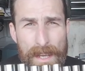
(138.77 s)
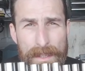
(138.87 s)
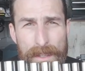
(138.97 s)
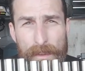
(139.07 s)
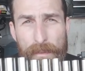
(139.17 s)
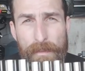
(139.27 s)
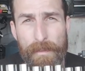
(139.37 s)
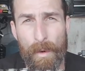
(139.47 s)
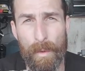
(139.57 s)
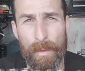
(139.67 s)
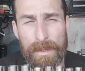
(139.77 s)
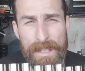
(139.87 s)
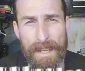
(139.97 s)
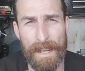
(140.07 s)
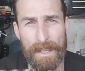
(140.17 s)
than the full
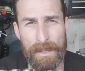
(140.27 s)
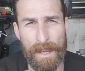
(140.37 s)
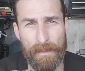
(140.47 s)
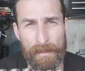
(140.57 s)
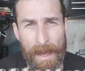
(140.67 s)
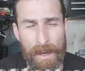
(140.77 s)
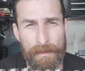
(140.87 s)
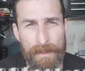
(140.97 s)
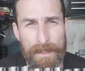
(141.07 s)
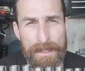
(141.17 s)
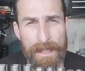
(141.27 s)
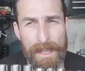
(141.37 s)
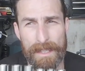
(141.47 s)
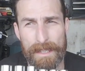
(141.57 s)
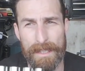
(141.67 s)
set that you get from Halfords
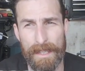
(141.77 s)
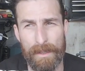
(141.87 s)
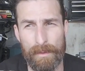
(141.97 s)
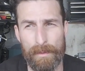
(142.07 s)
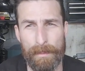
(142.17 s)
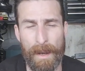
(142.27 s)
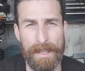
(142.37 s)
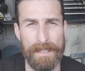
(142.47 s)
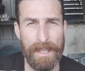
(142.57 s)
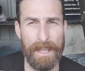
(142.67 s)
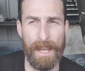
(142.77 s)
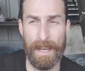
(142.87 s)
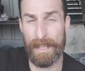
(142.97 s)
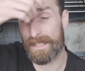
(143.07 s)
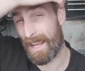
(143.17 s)
in the little plastic case